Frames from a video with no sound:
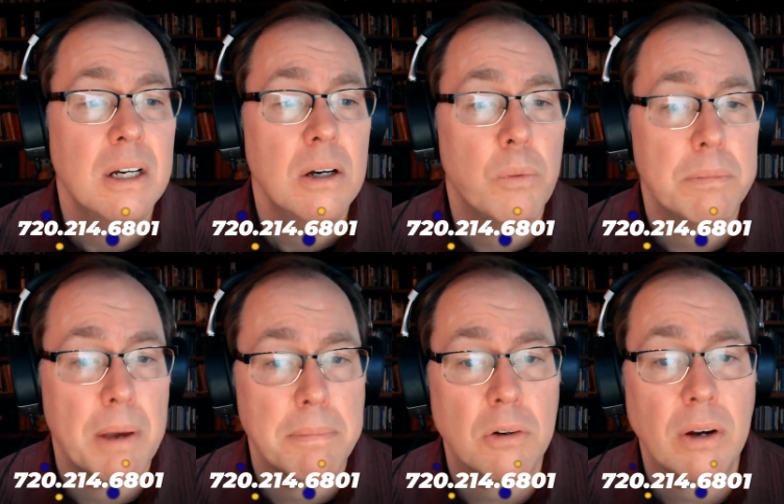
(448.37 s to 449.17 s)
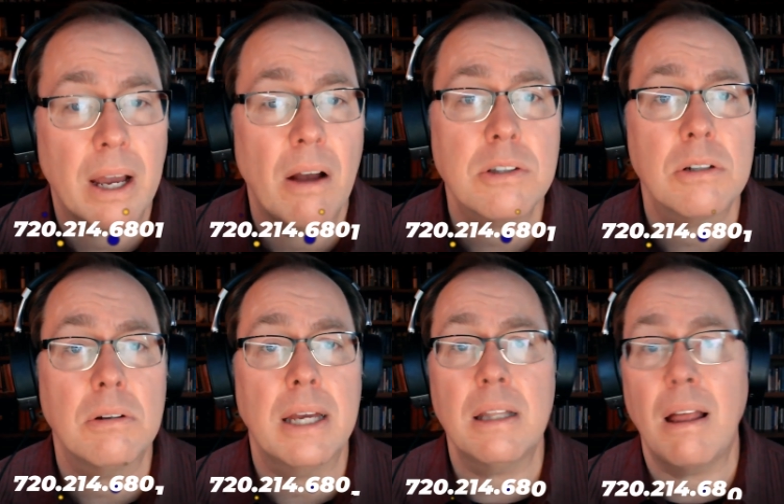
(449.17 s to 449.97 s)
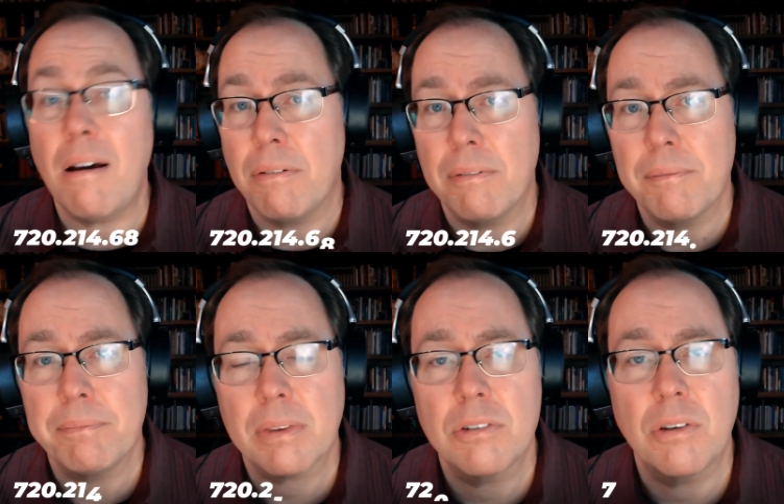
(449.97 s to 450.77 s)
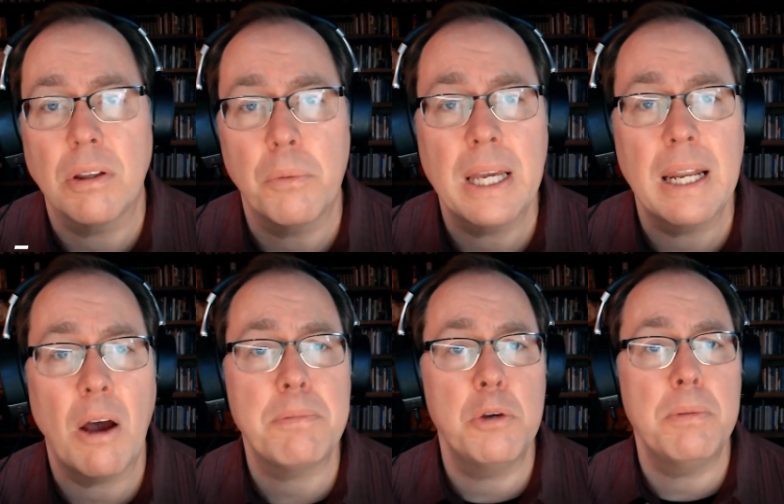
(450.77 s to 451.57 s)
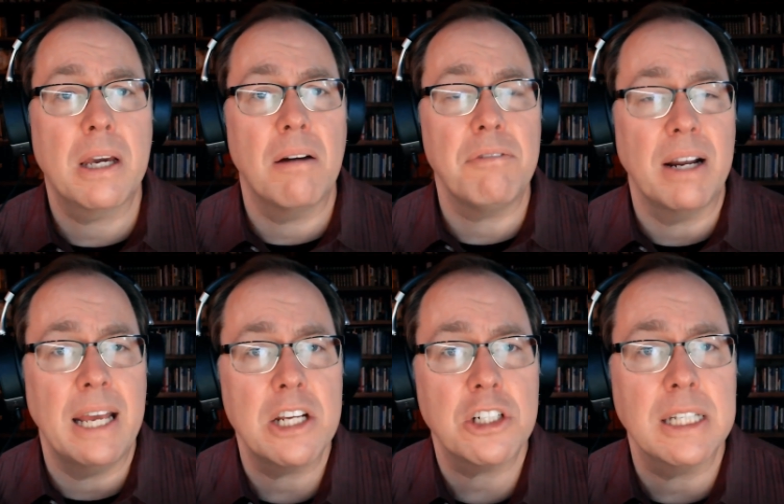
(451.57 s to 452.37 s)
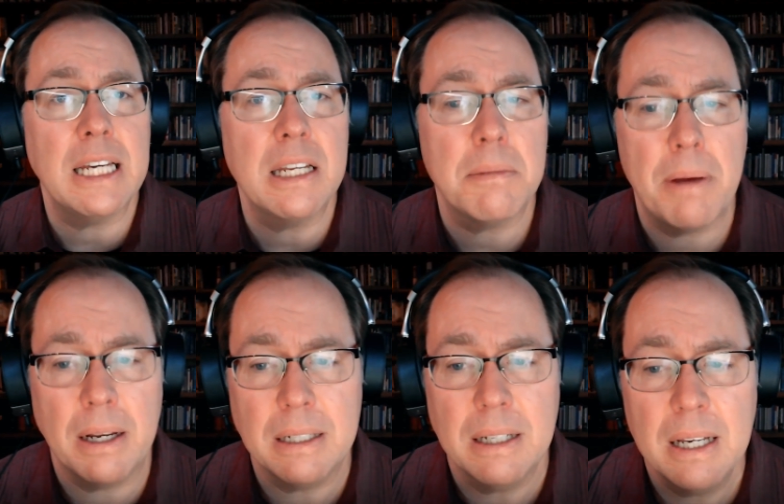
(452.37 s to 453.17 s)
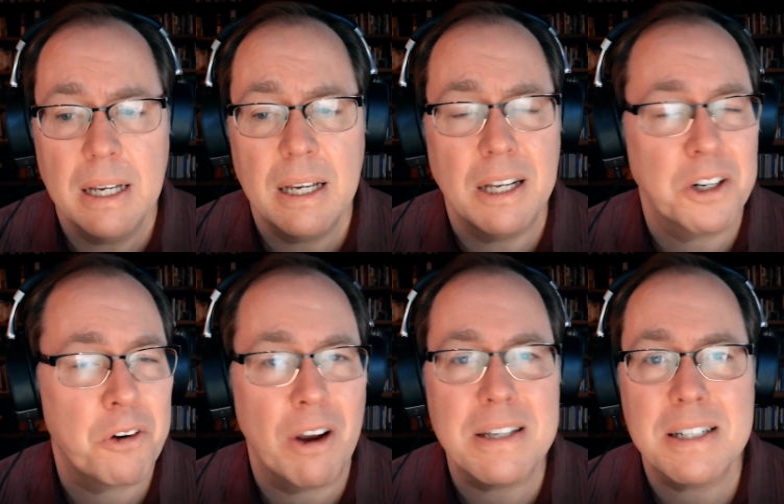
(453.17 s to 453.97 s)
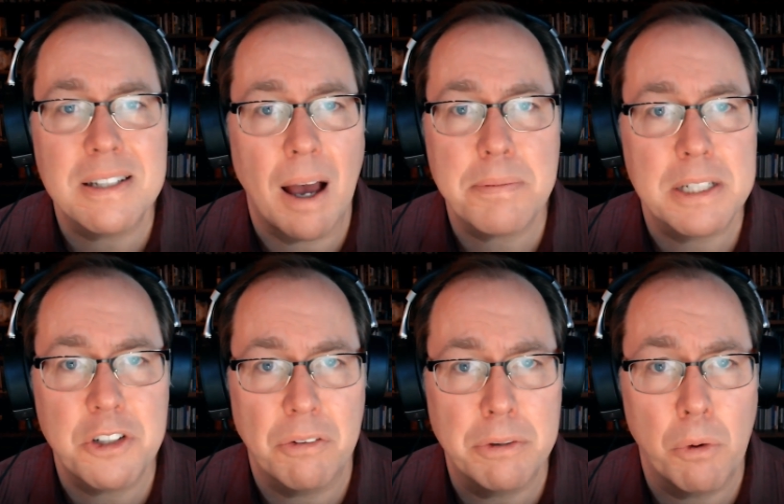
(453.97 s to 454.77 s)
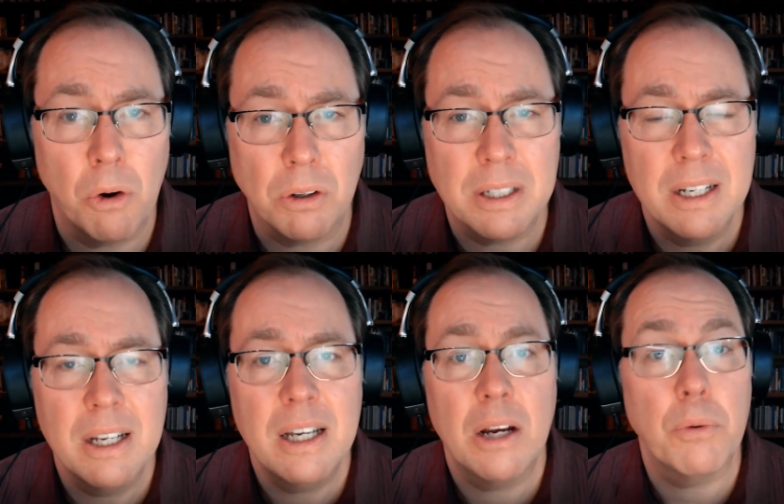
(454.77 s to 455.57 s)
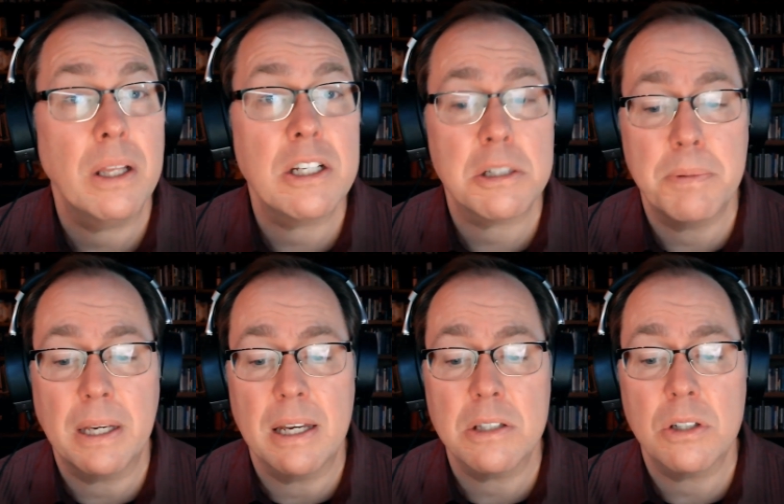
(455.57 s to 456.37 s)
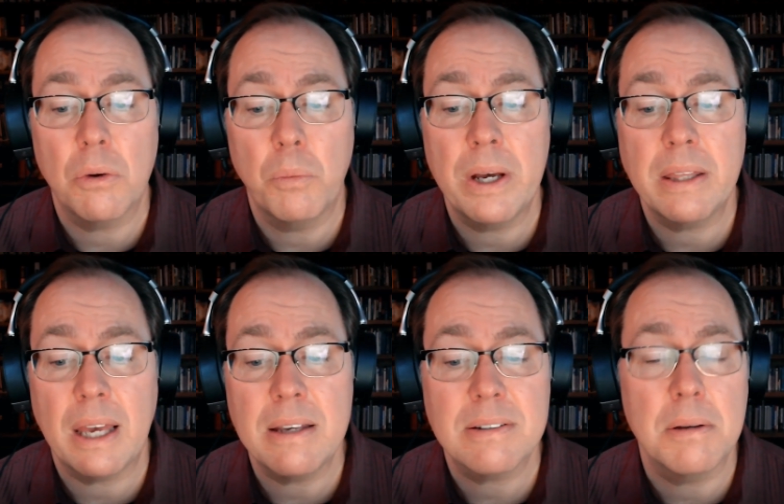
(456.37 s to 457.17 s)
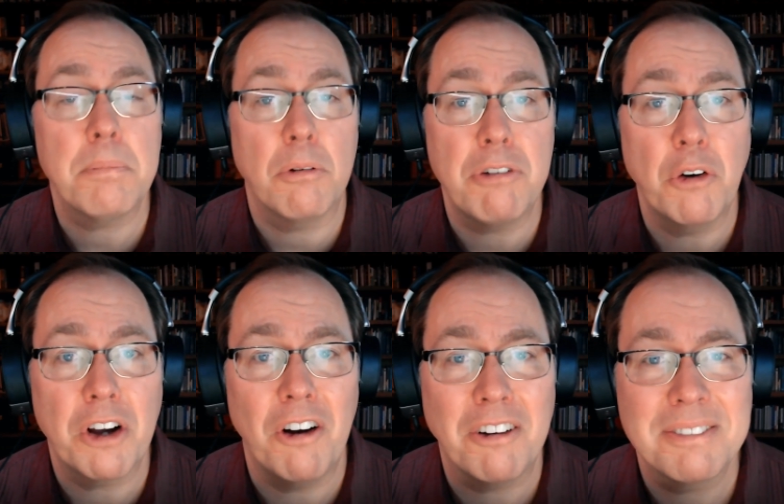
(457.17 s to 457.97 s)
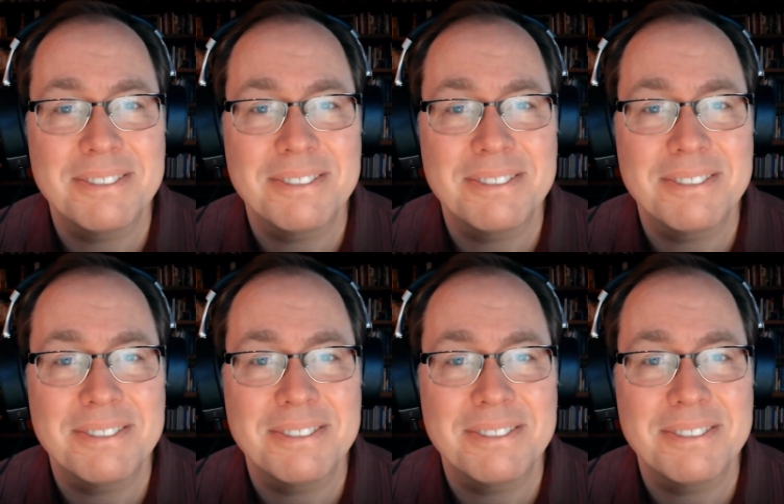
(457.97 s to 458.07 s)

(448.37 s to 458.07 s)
with biblical counsel and love so that we can help you become financially independent in a crazy, topsy turvy world. It really just begins with a simple phone call.